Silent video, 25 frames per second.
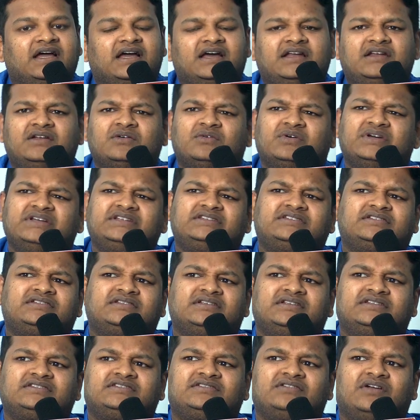No, it's
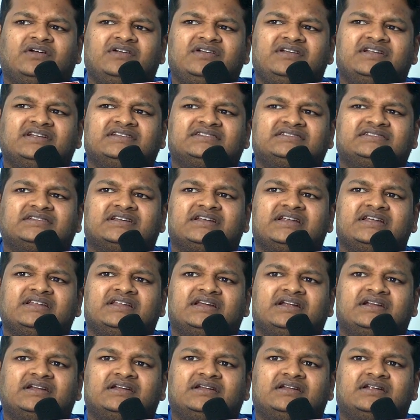not necessary
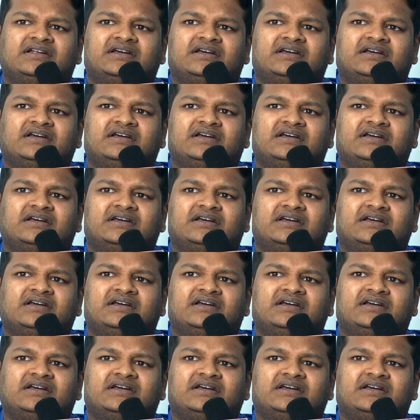that